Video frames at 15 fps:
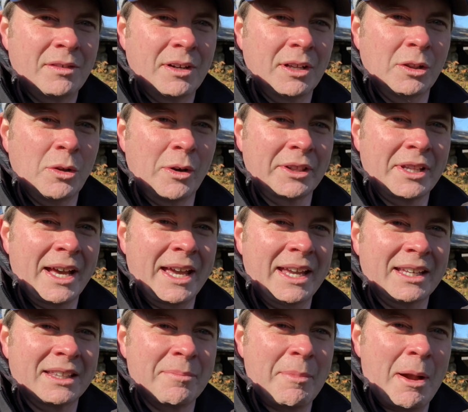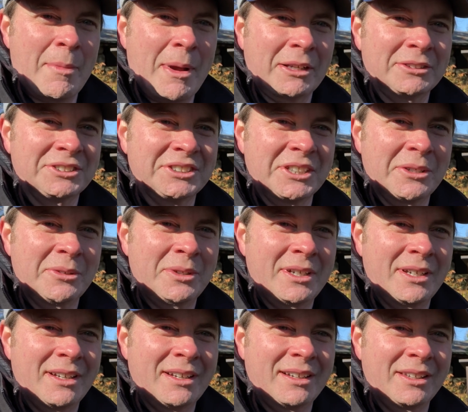Along the hike at the Bear Mountain Zoo,
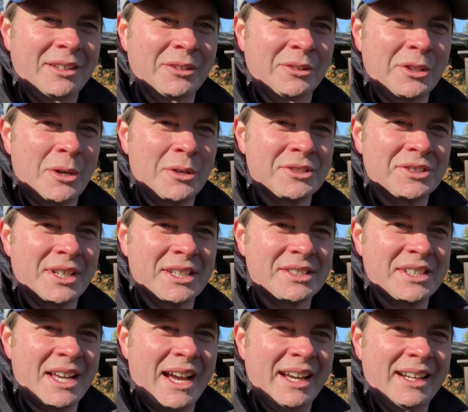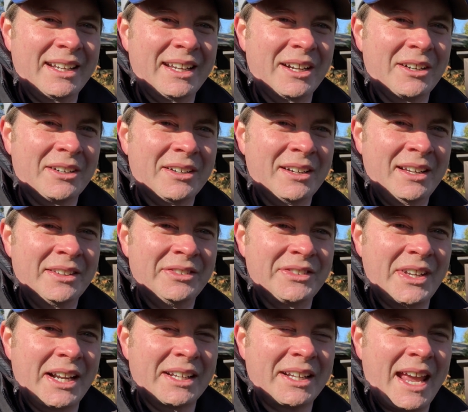you'll notice a sign here
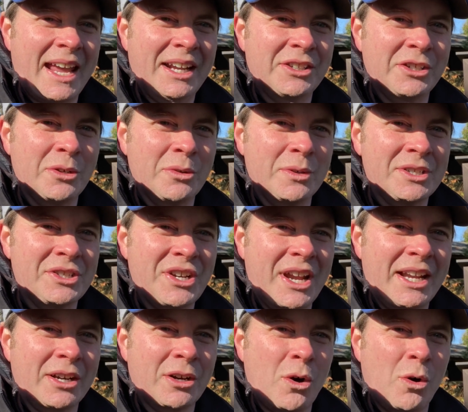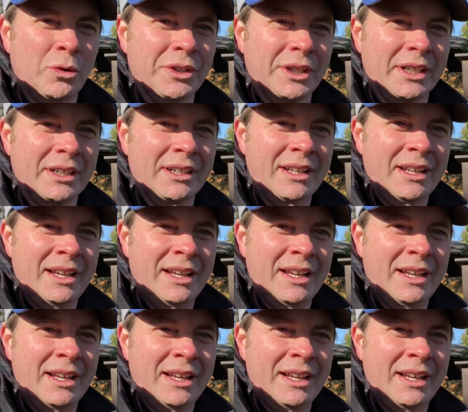dedicated to Jane Colden,